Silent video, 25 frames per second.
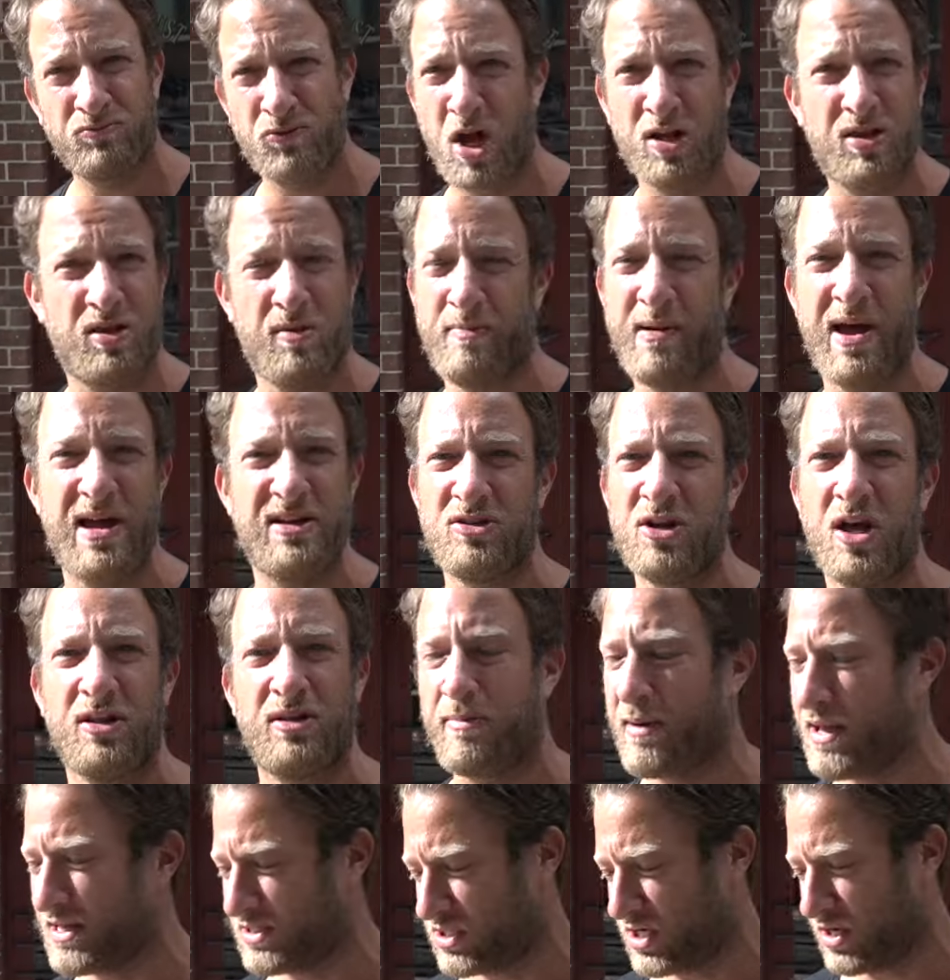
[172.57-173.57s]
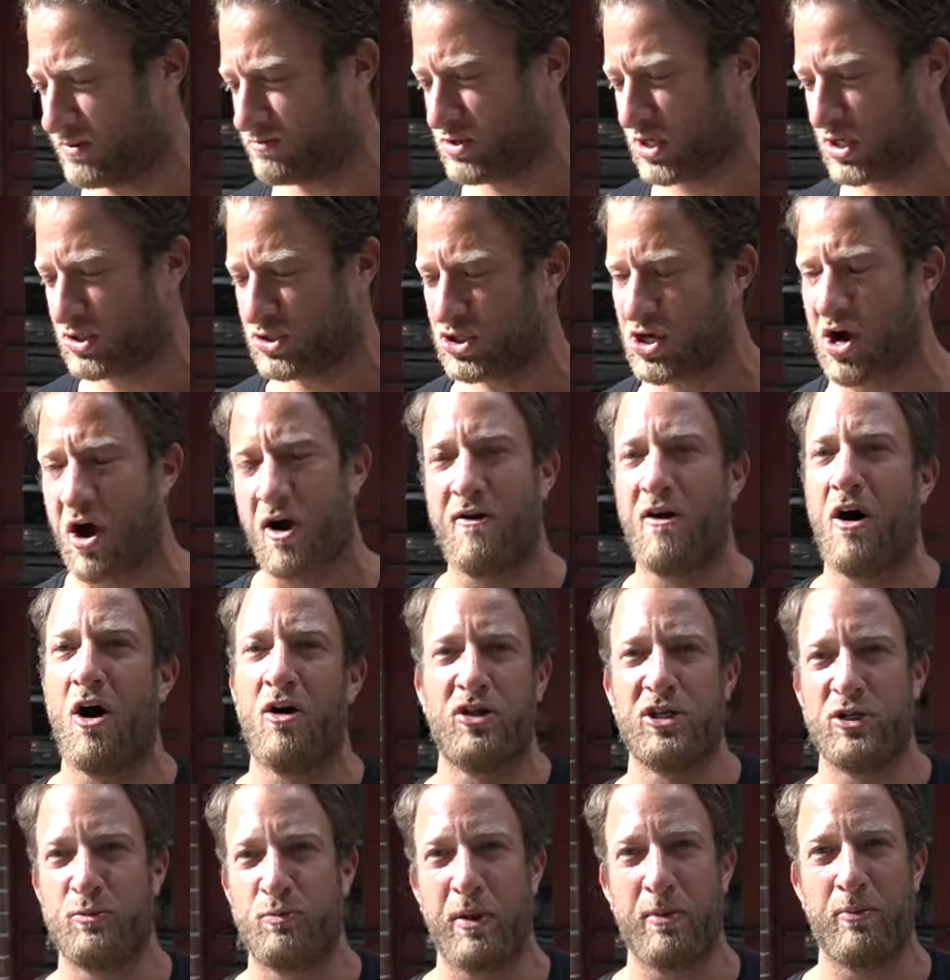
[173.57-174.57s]
Not the best deep dish. Sorry to
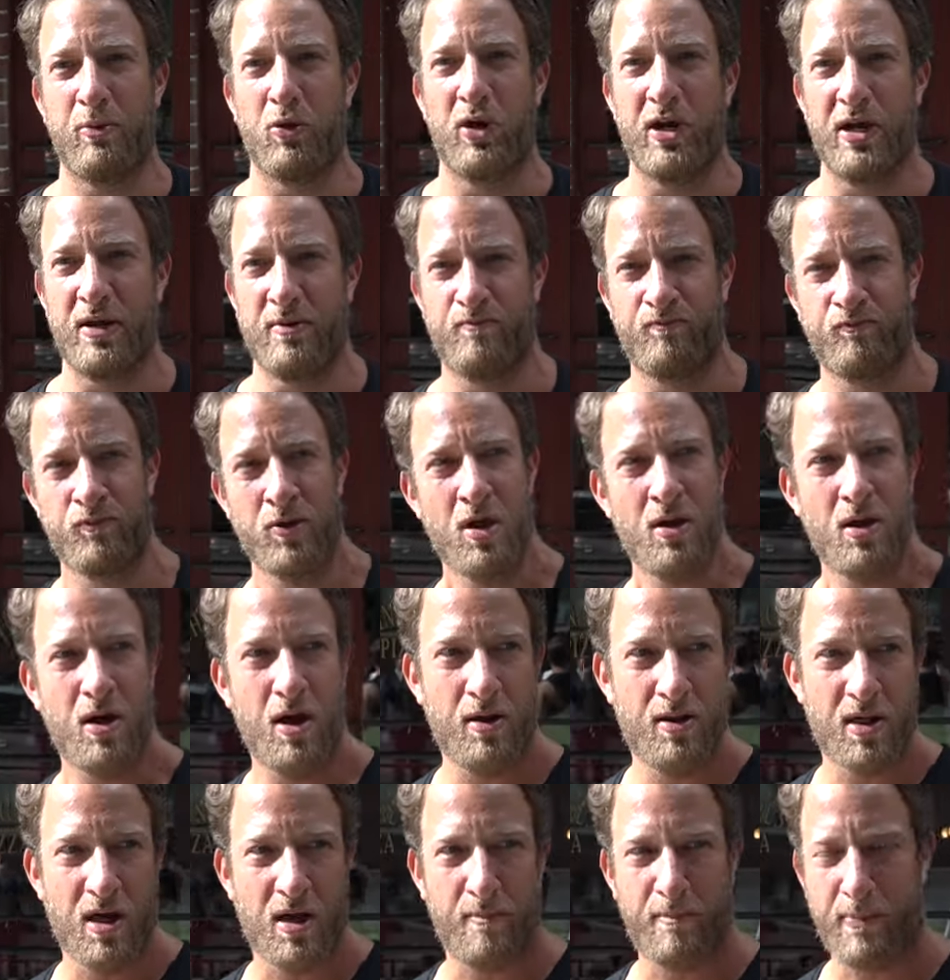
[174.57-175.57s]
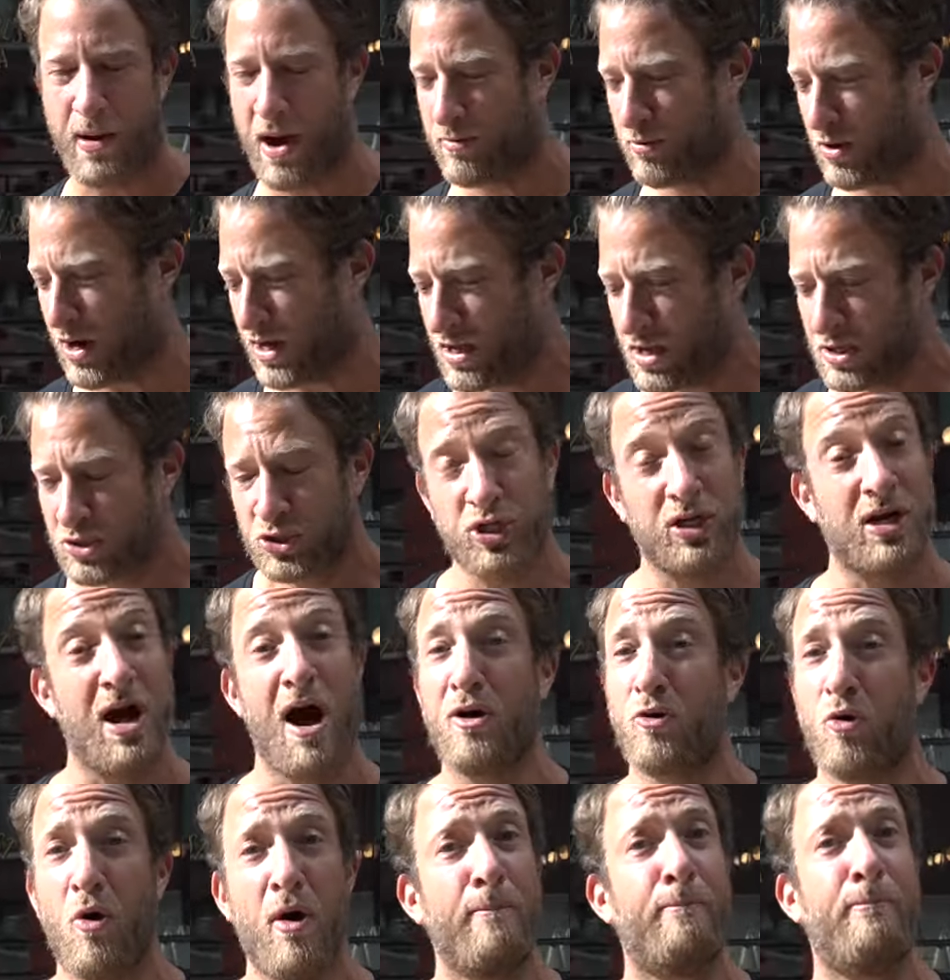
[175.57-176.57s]
all these people eating another pup, right?
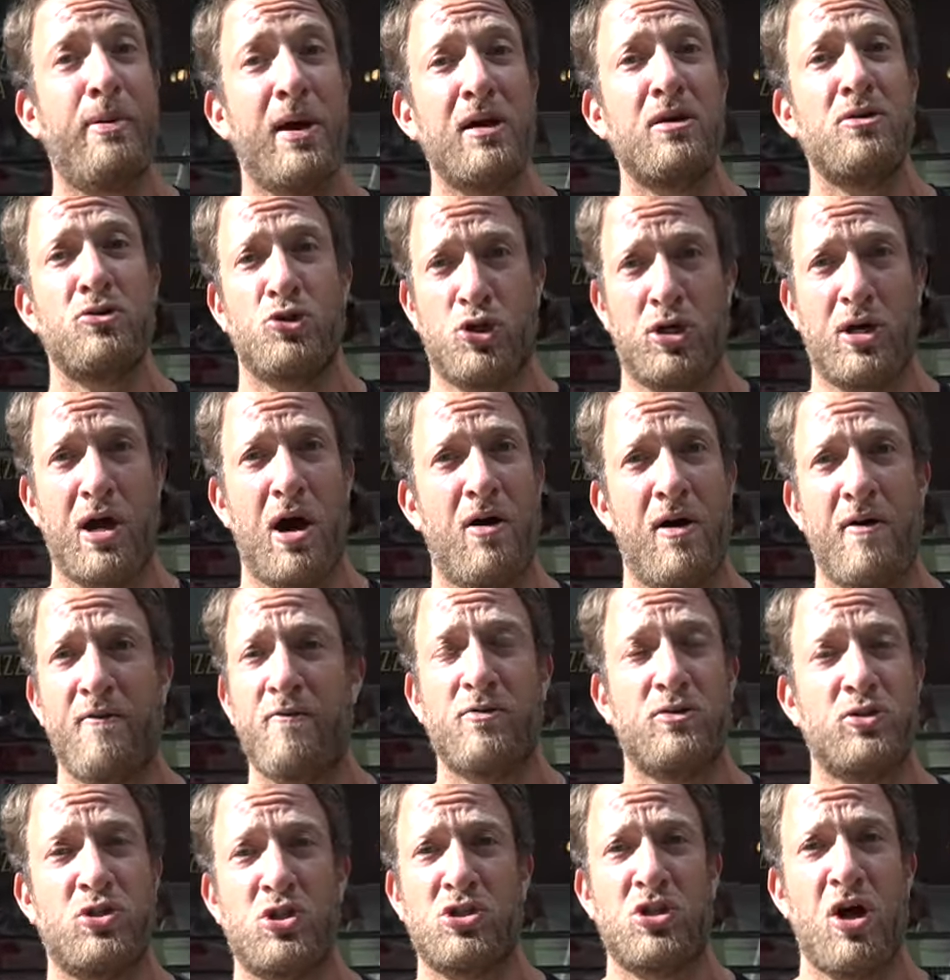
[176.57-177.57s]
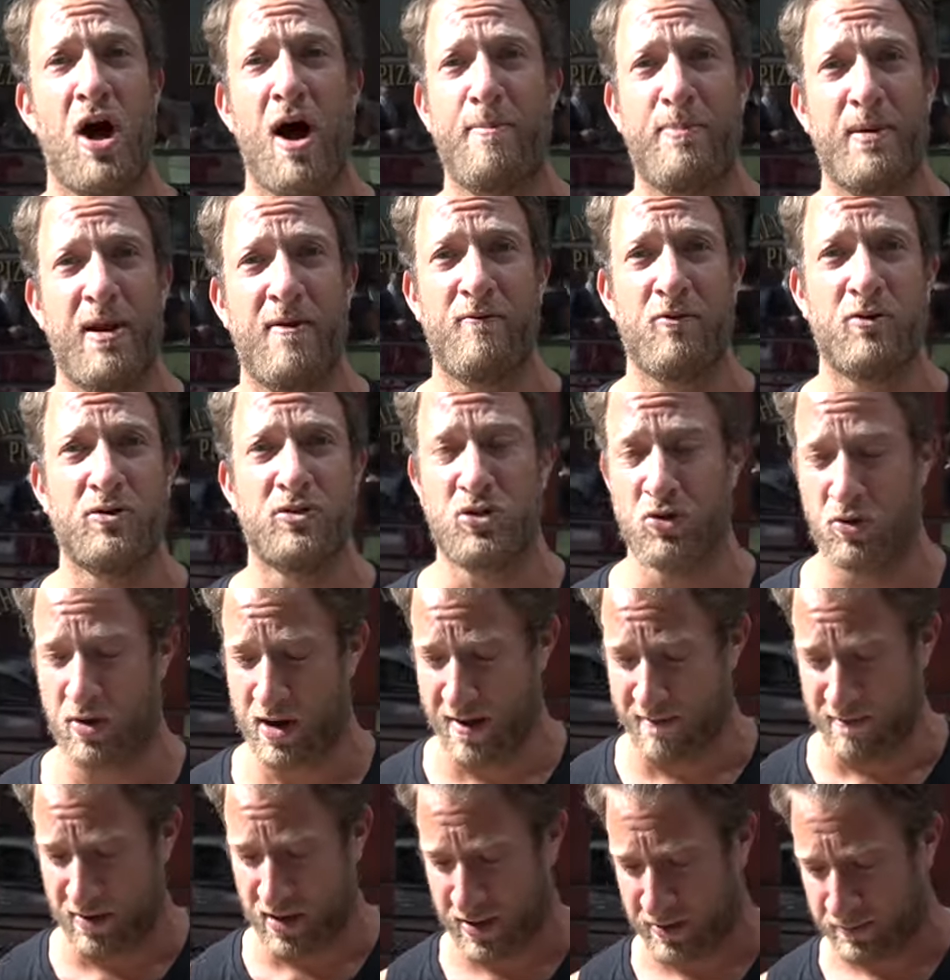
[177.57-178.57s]
Chicago, we're big in Chicago. Everyone's stopping, everyone's doing
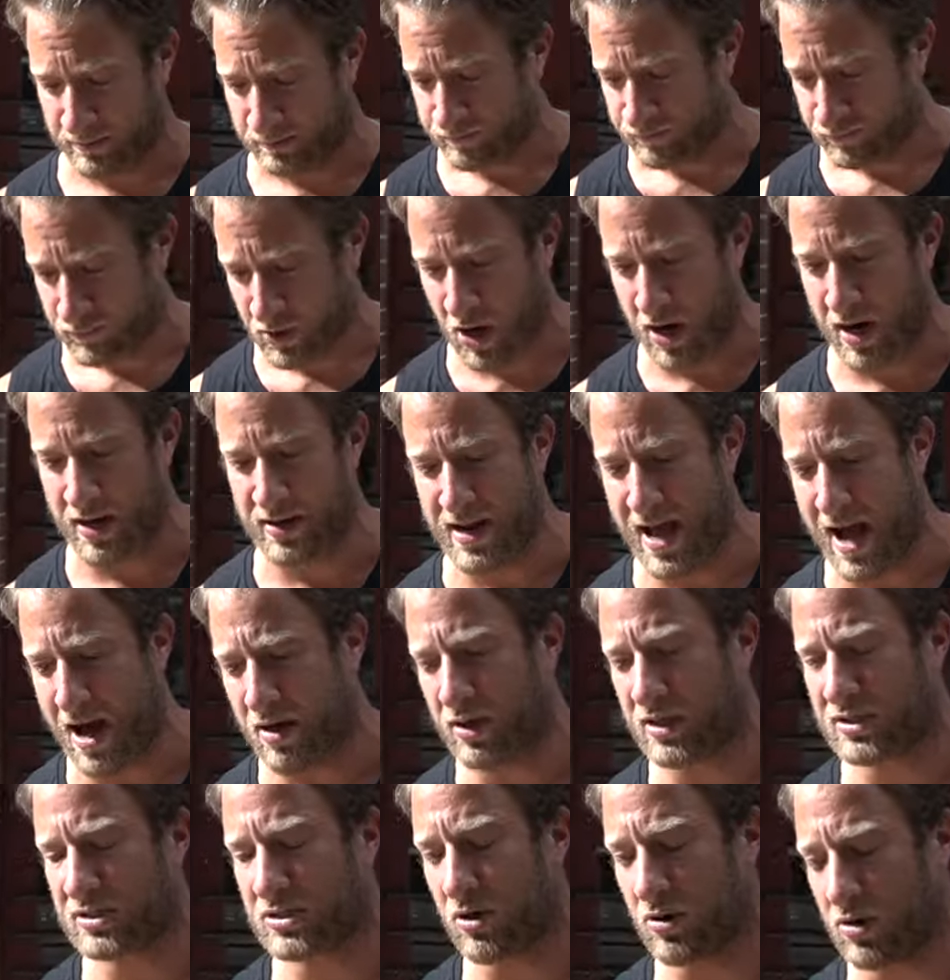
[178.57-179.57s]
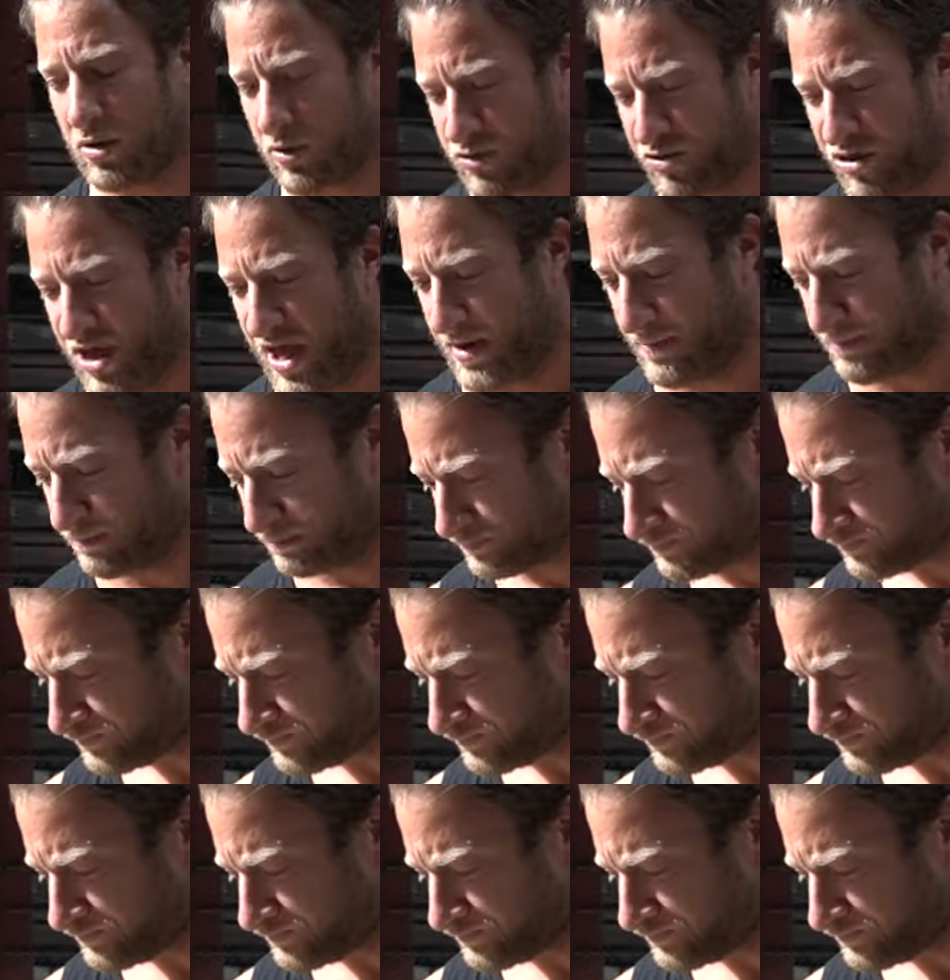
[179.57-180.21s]
everything. All right, now let's go to the thin.